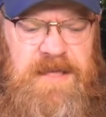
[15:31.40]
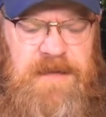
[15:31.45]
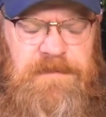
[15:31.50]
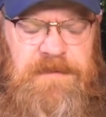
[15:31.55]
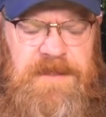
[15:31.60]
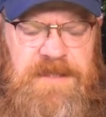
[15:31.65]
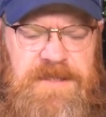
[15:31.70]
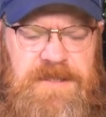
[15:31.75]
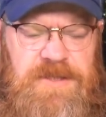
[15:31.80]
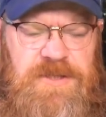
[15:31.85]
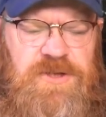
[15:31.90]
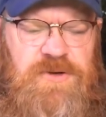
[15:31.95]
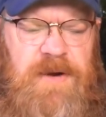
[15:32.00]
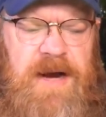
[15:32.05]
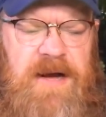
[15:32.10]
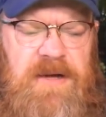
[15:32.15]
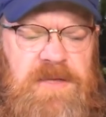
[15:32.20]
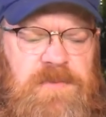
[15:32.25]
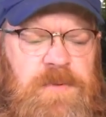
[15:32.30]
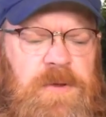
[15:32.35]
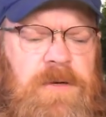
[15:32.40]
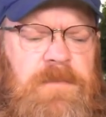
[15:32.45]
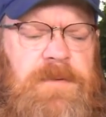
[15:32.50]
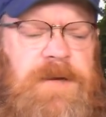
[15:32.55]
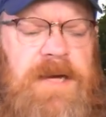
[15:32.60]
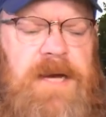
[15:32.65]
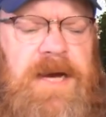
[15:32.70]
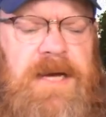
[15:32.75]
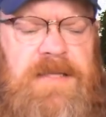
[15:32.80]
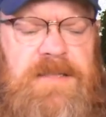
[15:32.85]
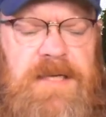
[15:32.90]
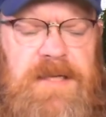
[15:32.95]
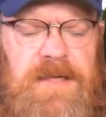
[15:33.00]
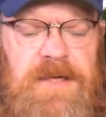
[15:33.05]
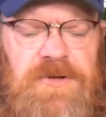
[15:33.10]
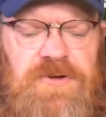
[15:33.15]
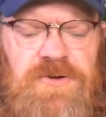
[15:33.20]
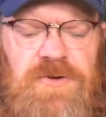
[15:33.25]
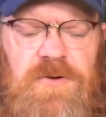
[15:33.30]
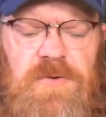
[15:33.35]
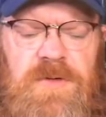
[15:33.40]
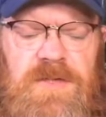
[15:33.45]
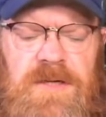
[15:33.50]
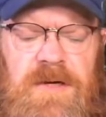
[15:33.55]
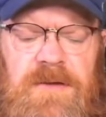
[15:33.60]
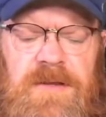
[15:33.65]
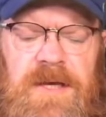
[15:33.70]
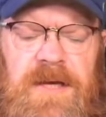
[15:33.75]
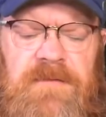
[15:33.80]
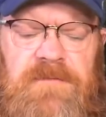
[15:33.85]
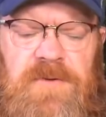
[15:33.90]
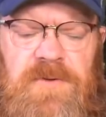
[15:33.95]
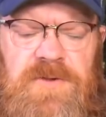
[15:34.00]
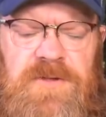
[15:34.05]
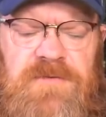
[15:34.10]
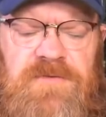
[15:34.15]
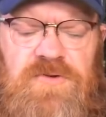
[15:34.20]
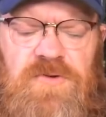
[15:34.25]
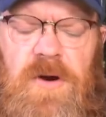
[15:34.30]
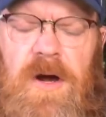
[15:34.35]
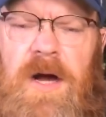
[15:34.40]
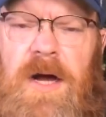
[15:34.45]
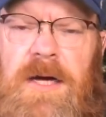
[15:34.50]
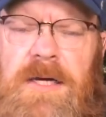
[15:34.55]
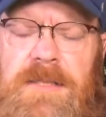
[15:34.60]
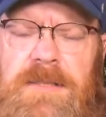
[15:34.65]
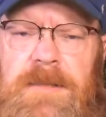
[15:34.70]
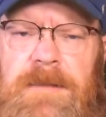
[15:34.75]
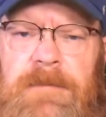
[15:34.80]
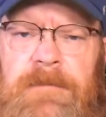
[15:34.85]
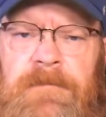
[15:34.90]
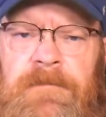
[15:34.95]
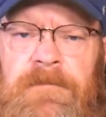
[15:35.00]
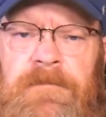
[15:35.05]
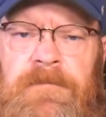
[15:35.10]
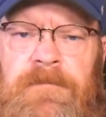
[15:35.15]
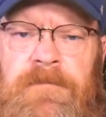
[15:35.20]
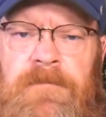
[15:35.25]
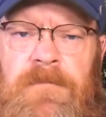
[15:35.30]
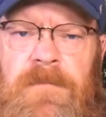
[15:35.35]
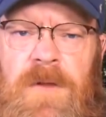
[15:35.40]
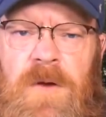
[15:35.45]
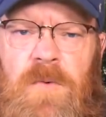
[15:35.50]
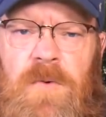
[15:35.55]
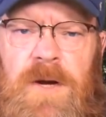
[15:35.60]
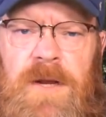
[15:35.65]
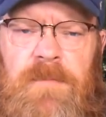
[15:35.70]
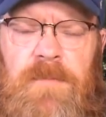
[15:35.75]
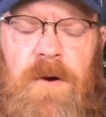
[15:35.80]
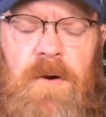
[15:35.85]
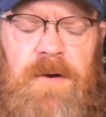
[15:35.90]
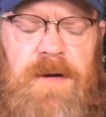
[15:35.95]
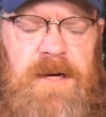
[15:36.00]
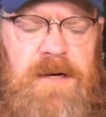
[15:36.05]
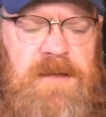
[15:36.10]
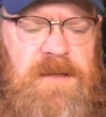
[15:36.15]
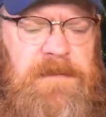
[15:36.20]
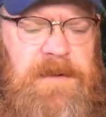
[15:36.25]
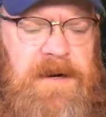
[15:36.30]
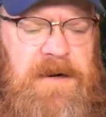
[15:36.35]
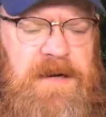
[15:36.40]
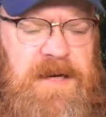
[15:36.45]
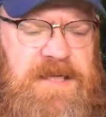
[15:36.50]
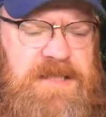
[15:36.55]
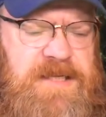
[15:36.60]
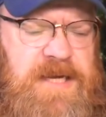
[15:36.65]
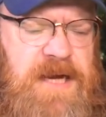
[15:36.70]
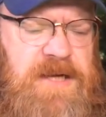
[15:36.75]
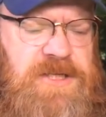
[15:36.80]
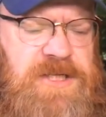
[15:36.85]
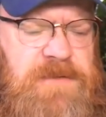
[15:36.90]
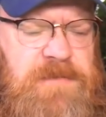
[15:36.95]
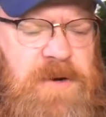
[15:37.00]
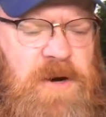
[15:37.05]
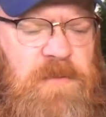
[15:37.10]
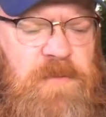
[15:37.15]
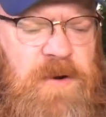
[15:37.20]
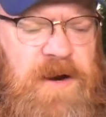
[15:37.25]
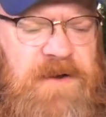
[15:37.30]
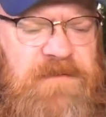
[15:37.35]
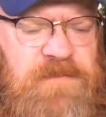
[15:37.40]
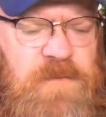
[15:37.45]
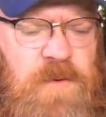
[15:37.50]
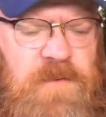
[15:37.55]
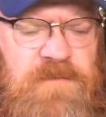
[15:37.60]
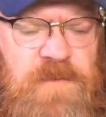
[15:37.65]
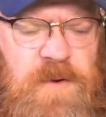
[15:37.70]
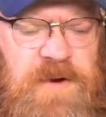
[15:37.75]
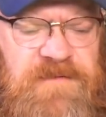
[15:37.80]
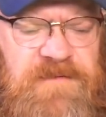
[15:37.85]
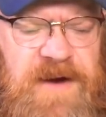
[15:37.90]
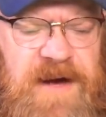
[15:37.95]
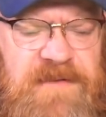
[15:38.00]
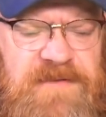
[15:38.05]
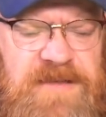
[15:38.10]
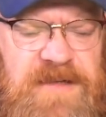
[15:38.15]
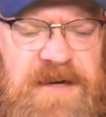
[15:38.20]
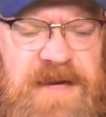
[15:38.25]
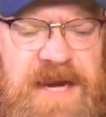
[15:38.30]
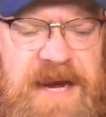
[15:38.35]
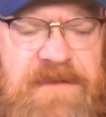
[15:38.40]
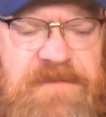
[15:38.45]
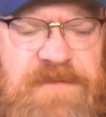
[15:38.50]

State police in Stroudsburg, PA, say the intruder was under the influence of drugs when he broke into the Paradise Township home around 4:45 Sunday